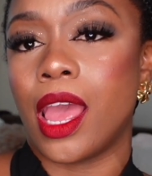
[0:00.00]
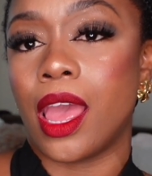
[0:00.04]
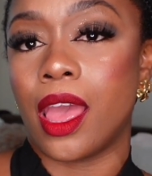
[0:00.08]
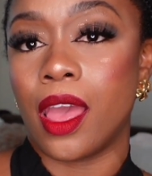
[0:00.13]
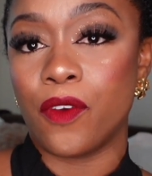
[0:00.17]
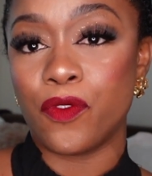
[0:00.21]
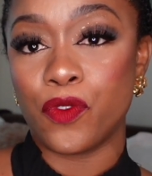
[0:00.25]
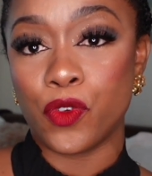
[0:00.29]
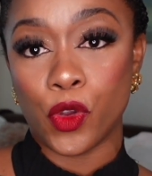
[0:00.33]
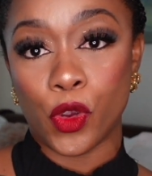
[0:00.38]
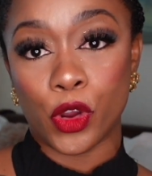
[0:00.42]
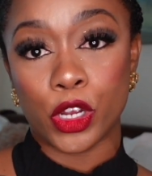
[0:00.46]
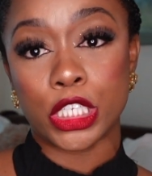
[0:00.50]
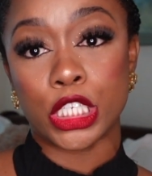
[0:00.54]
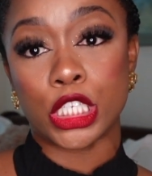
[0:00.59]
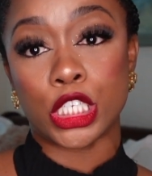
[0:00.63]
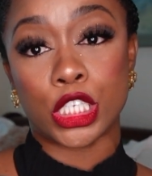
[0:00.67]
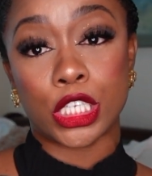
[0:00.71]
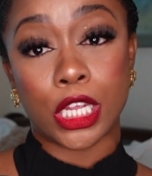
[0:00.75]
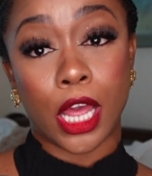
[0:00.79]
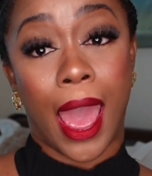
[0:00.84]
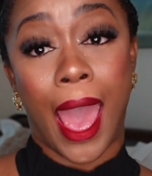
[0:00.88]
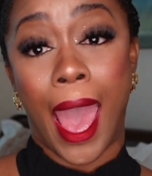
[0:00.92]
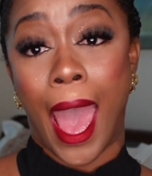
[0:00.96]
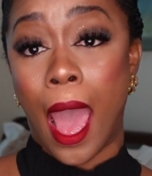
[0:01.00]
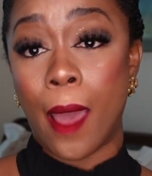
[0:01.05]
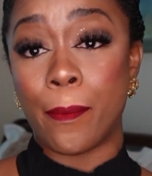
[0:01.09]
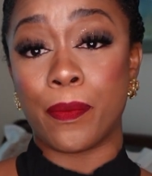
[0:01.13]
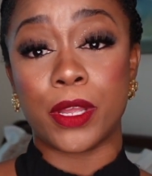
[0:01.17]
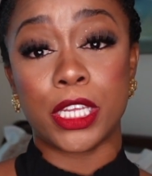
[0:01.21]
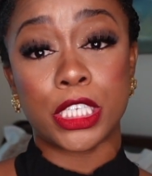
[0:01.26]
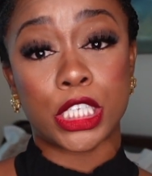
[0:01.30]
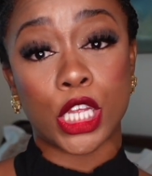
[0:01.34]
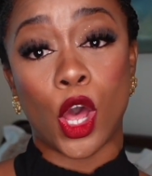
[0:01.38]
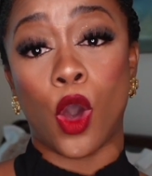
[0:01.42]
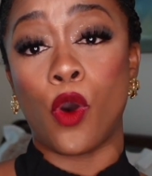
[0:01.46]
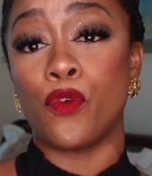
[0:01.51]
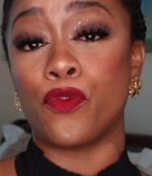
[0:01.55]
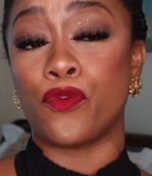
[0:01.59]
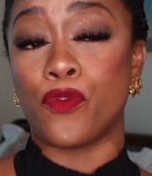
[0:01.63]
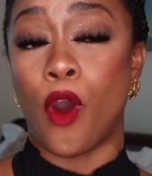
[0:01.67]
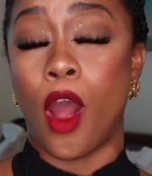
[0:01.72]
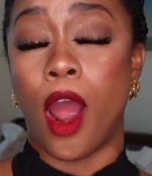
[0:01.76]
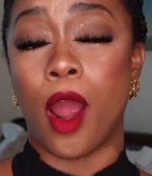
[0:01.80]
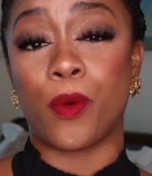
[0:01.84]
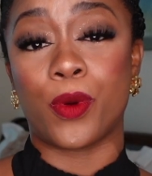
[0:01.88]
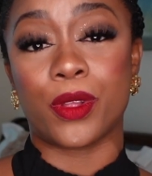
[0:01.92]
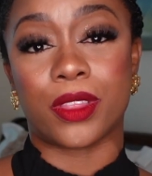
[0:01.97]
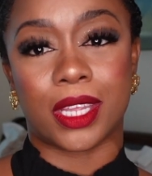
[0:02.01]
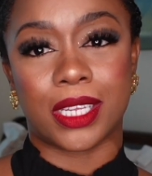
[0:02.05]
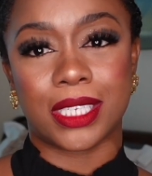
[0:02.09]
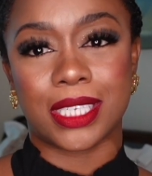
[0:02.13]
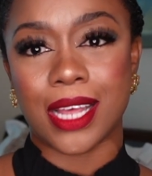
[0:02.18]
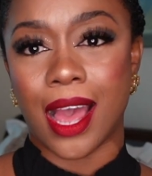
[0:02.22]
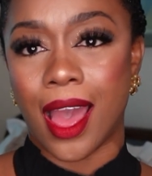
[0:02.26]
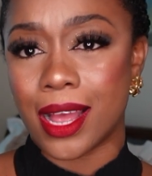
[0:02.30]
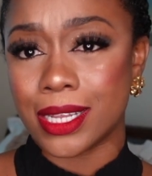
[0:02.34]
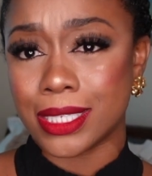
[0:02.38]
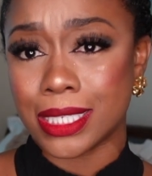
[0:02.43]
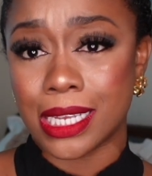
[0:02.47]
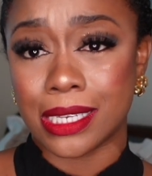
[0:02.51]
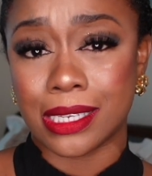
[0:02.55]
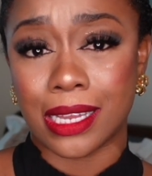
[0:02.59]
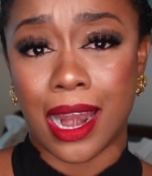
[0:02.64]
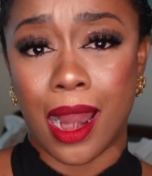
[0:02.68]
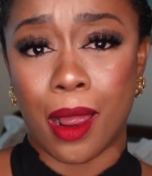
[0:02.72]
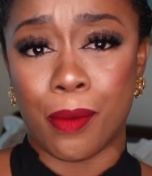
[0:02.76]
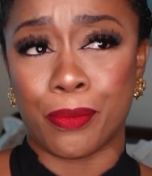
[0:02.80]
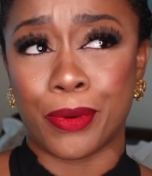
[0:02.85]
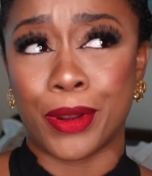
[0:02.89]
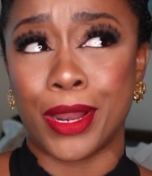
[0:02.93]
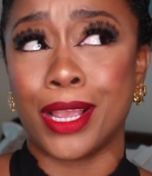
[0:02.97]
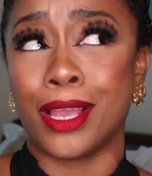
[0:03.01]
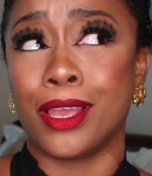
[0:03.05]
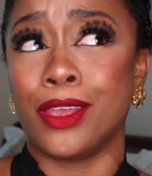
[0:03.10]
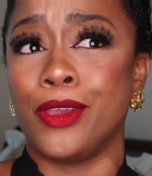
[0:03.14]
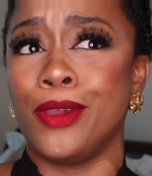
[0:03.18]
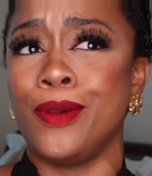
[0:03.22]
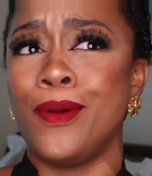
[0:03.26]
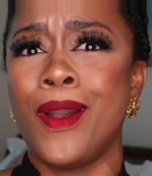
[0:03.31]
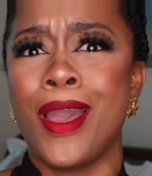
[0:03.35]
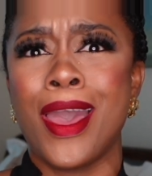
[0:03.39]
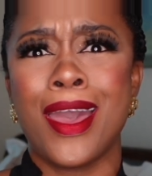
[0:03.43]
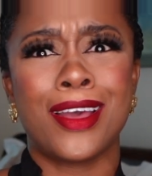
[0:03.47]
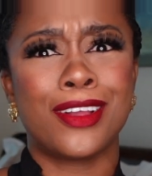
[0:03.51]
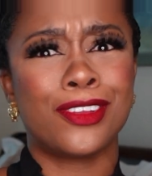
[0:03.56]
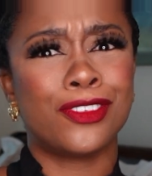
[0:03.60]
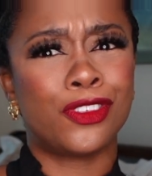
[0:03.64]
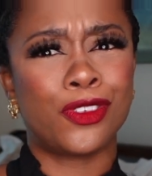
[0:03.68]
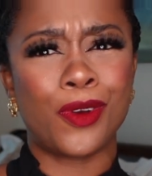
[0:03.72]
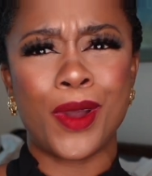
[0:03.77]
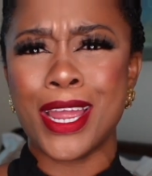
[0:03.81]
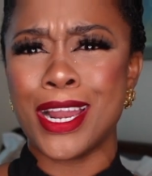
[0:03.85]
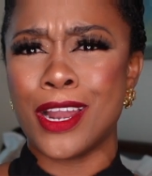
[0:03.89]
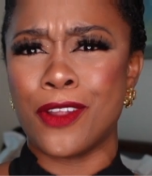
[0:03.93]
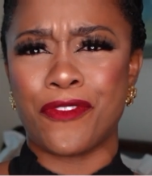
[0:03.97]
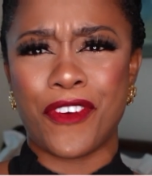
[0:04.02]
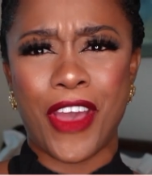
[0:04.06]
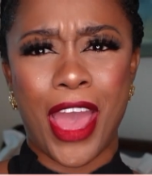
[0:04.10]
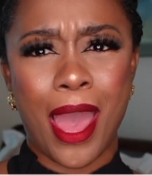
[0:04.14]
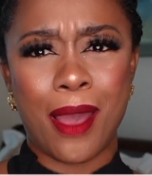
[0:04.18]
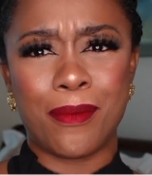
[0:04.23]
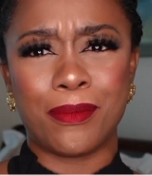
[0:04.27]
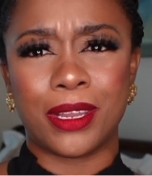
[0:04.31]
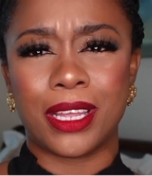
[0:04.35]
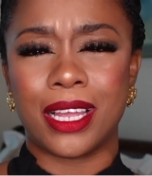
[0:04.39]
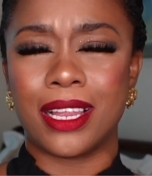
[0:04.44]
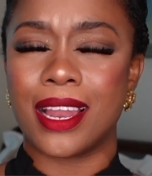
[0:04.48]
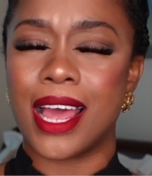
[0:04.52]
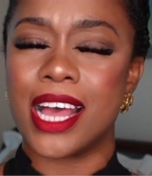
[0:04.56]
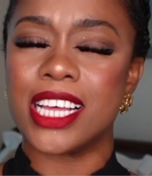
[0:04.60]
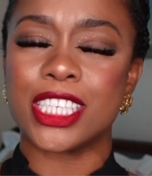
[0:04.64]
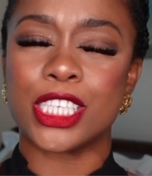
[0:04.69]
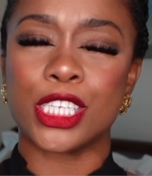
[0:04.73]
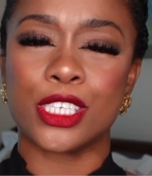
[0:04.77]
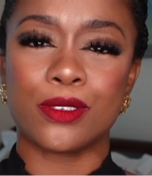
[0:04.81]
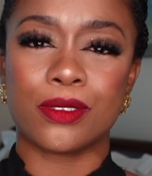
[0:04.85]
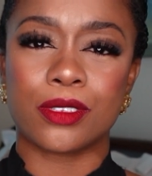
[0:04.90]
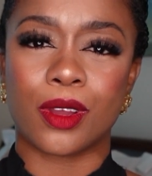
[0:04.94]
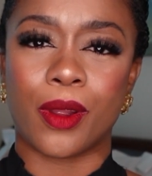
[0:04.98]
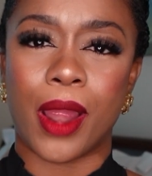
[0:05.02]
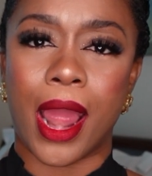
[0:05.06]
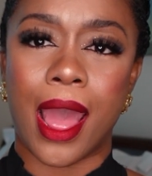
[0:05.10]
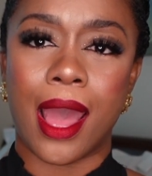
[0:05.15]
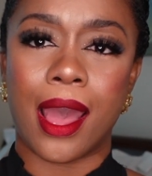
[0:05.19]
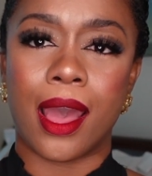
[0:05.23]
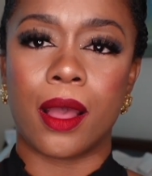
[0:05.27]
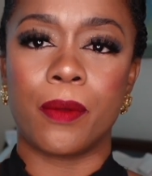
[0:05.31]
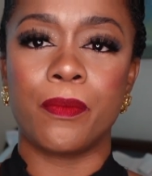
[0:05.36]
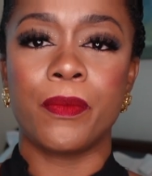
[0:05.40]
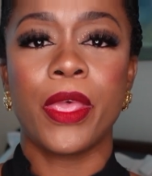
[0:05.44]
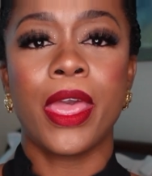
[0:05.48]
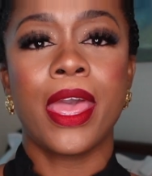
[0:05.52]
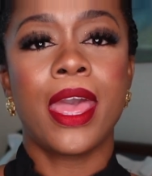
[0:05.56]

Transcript: If you're happy so far with this content that I'm bringing you, join the family. Let's subscribe.